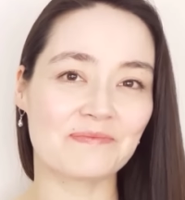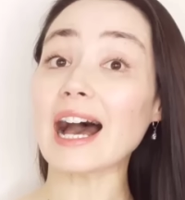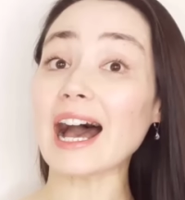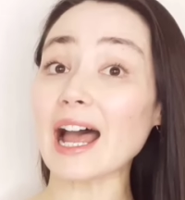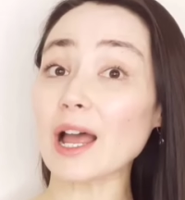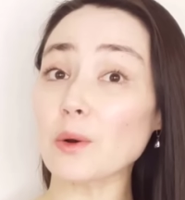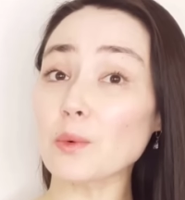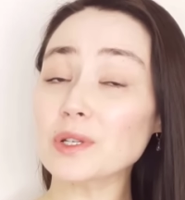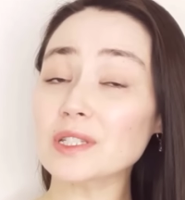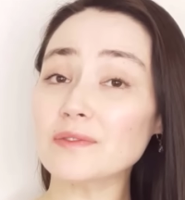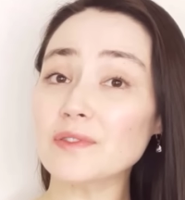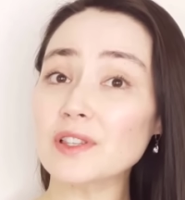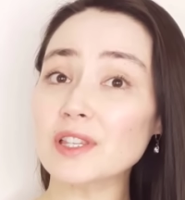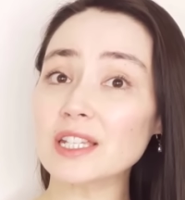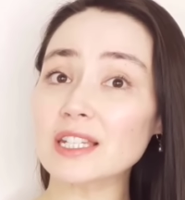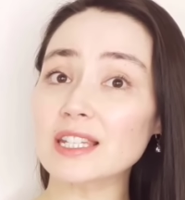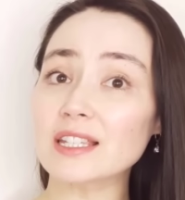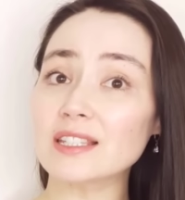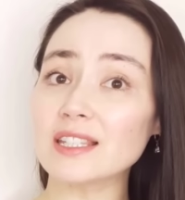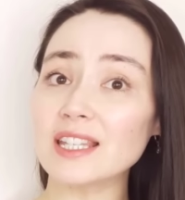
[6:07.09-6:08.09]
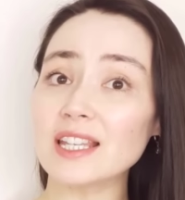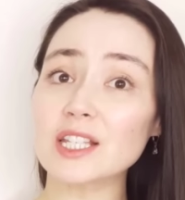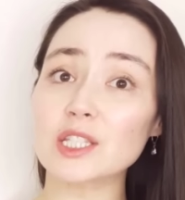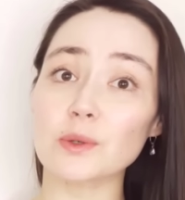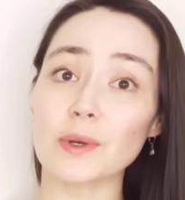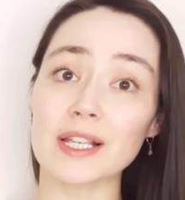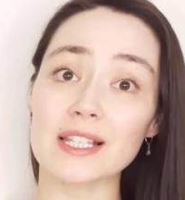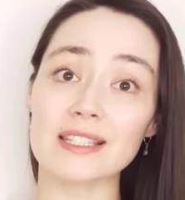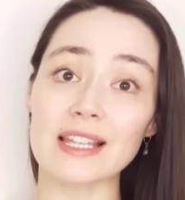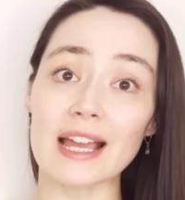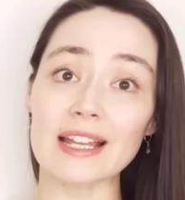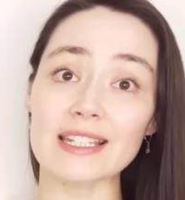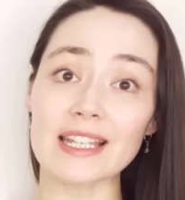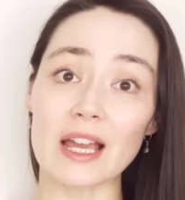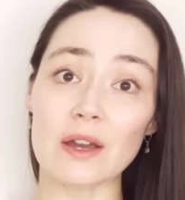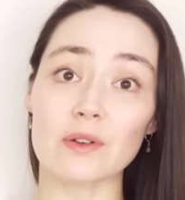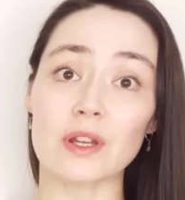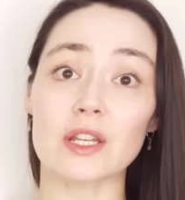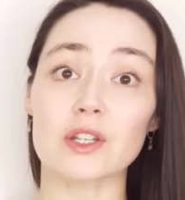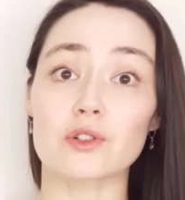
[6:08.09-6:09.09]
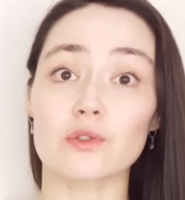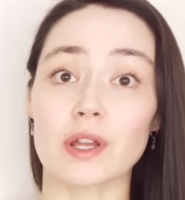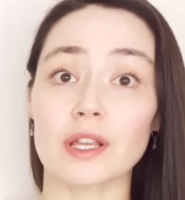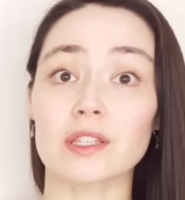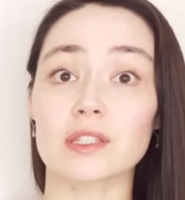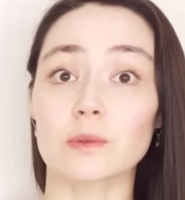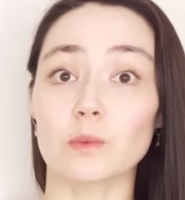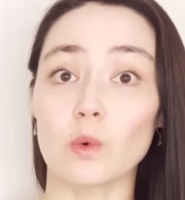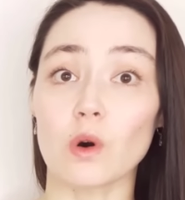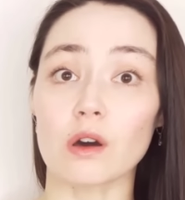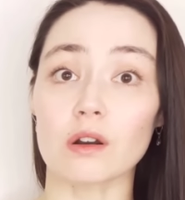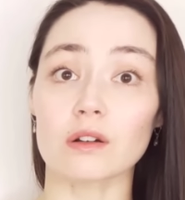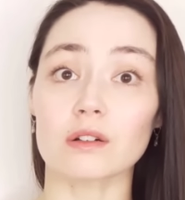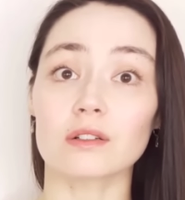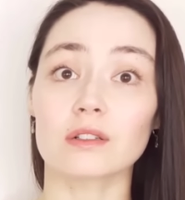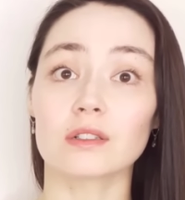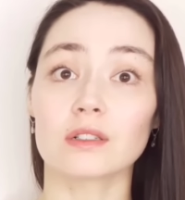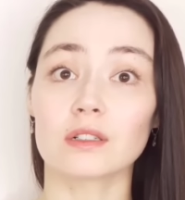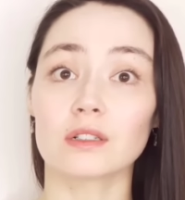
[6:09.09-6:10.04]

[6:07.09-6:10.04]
I was feeling dizzy, so I sat down and drank some water.